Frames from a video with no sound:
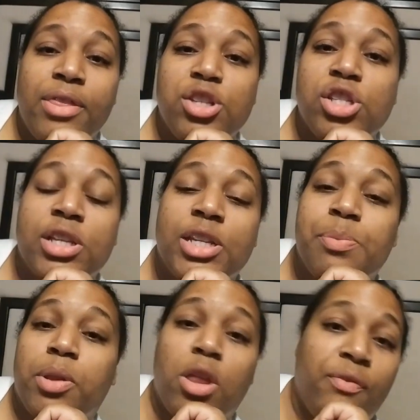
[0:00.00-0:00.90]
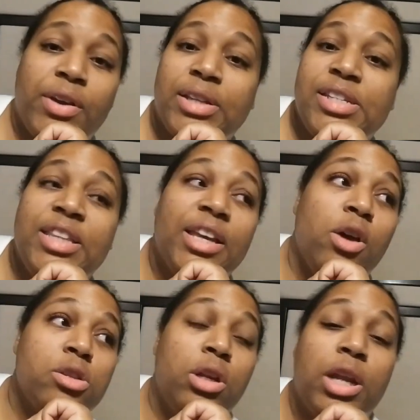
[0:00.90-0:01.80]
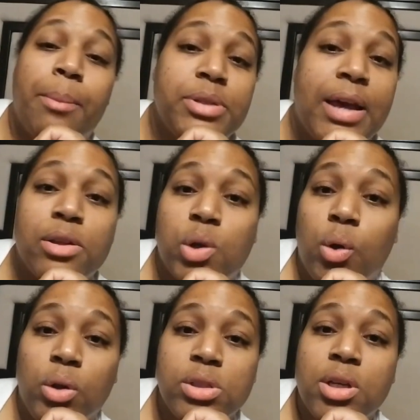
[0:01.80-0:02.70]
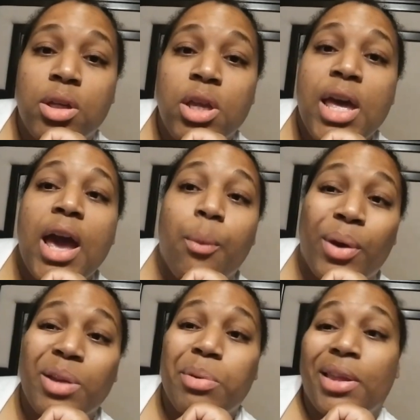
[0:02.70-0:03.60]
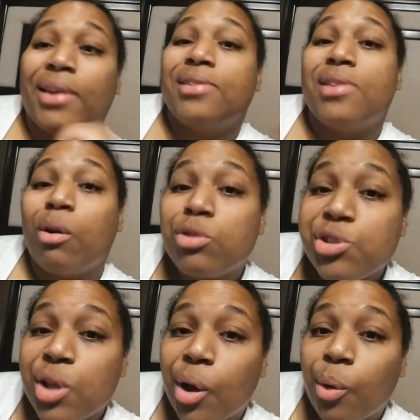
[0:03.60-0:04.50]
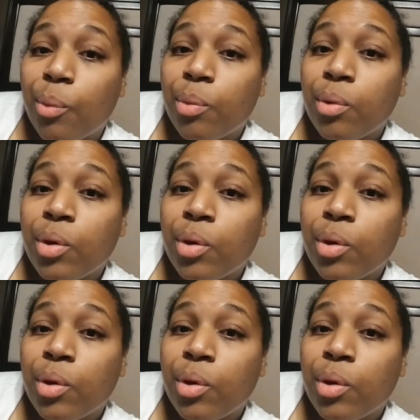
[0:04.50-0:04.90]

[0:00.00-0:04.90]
and then she's going to spill all the fucking tea that goes on in Amber's household. And we're going to be like, told you so.